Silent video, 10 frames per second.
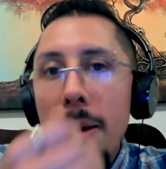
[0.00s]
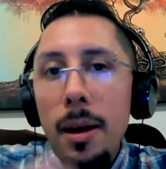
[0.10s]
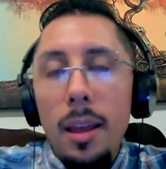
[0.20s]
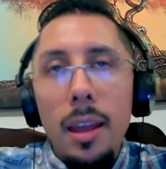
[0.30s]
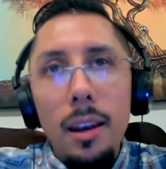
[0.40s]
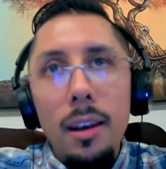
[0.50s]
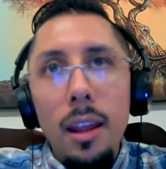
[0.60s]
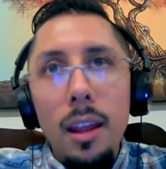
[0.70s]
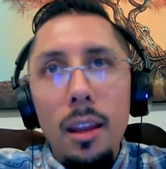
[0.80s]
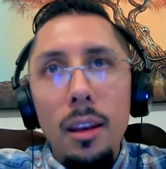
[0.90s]

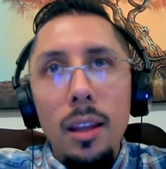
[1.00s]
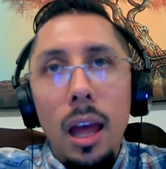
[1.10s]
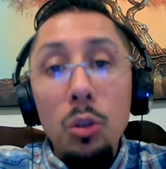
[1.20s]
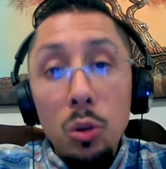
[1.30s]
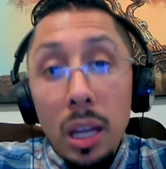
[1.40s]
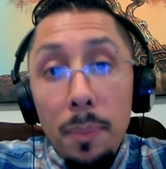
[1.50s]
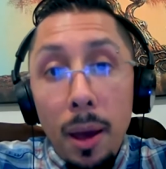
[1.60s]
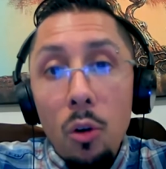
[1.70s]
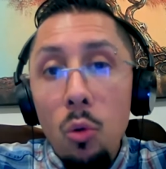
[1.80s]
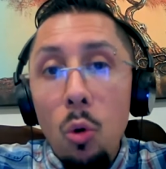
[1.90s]
and how to get
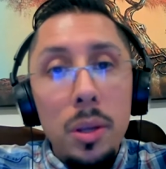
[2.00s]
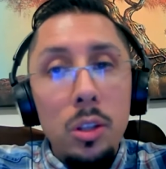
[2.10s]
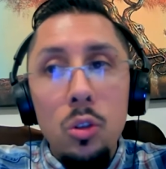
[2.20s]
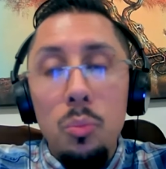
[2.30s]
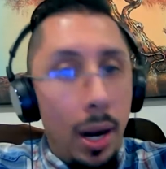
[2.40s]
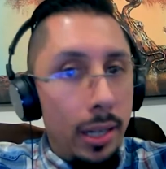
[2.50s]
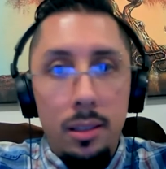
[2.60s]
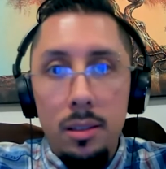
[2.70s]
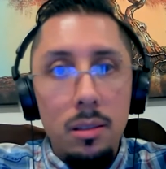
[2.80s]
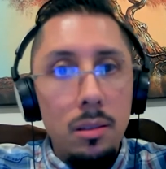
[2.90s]
better will be to
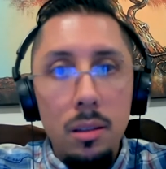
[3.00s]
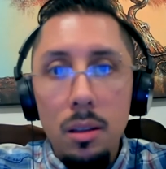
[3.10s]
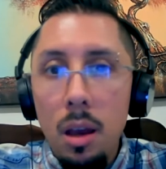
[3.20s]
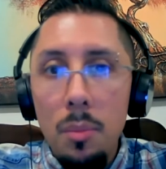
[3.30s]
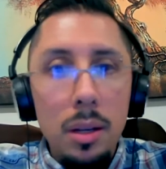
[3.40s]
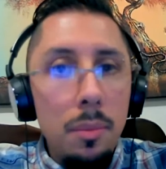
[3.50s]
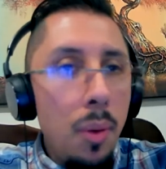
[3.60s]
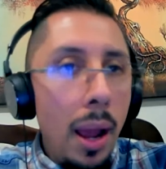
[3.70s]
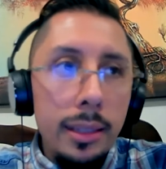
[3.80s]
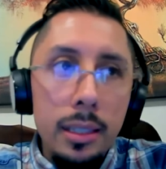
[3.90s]
practice. I mean,
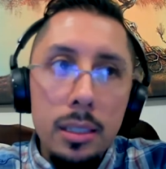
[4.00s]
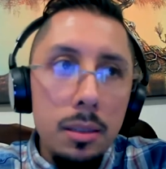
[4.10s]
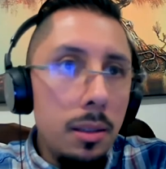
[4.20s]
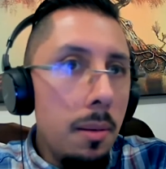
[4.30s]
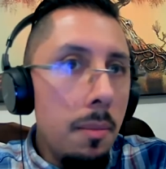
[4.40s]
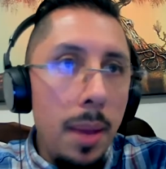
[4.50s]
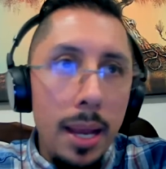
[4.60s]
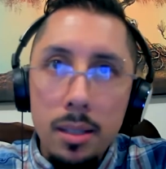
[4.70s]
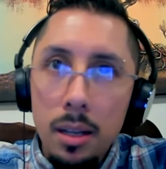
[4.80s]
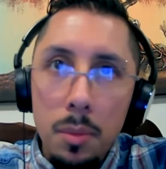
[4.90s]
practice
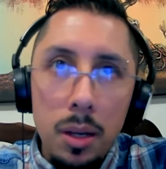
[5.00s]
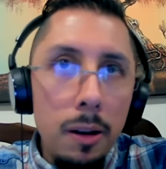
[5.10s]
makes it. I mean,